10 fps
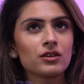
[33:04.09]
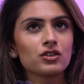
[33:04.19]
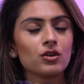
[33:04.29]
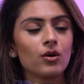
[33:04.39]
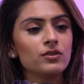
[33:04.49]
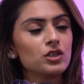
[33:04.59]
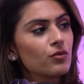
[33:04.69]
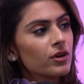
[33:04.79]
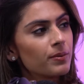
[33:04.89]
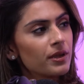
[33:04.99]
So obviously you
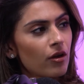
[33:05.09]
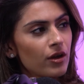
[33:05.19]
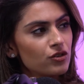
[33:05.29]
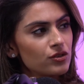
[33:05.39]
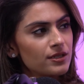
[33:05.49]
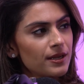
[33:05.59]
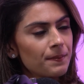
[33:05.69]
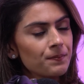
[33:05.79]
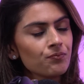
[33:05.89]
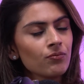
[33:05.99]
run a PR agency.
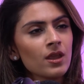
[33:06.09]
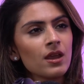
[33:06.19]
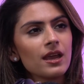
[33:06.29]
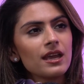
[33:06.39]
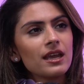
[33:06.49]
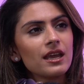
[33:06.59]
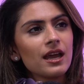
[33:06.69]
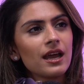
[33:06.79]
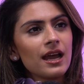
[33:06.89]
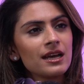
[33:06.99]

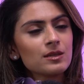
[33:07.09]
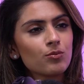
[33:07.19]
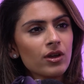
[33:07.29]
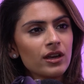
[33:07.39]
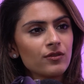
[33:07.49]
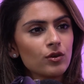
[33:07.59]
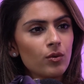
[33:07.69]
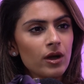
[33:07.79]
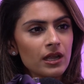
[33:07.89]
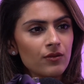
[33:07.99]
As a brand, if you're
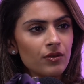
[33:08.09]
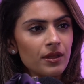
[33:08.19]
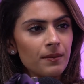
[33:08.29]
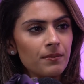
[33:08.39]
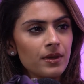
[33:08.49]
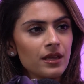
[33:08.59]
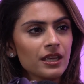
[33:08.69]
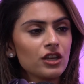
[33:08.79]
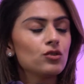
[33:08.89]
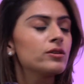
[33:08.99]
working for them,
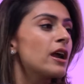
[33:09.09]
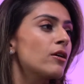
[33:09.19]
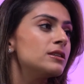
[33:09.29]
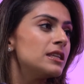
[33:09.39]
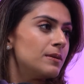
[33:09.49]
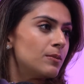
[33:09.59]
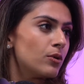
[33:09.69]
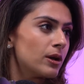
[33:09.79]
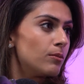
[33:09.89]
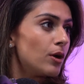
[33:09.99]
can you guarantee people
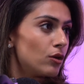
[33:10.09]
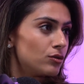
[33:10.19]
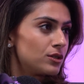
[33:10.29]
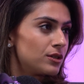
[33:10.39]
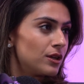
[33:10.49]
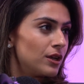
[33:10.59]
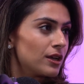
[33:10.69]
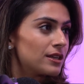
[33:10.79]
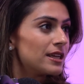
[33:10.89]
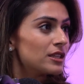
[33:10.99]
can post?
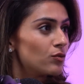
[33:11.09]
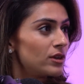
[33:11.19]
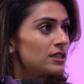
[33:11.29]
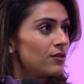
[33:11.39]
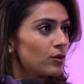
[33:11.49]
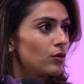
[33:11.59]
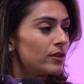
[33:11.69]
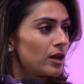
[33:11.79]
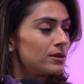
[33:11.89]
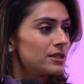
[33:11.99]
Because that's really difficult
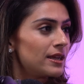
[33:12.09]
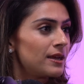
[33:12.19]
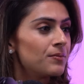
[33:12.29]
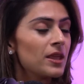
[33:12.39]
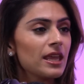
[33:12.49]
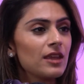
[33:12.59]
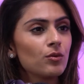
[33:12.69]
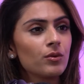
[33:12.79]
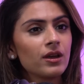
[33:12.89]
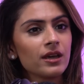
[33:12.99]
now, isn't it?
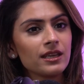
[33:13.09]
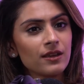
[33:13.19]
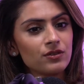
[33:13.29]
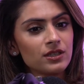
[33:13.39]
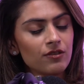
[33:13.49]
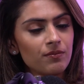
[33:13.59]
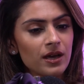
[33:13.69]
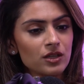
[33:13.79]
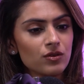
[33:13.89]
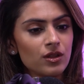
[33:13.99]
Even when I gift gift
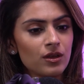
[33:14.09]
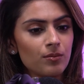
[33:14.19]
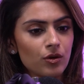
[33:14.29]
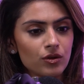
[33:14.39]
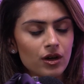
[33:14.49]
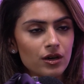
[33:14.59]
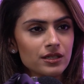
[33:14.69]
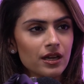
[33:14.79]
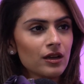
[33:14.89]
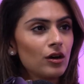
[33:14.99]
bags for the
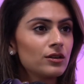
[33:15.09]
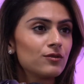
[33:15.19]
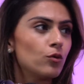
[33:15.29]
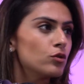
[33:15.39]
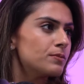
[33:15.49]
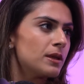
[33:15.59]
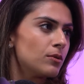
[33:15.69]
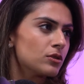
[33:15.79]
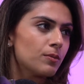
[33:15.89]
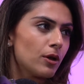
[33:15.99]
podcast, I can't force
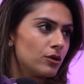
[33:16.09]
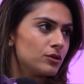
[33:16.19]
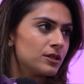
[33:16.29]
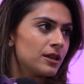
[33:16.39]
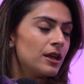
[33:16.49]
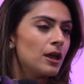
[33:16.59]
people to post.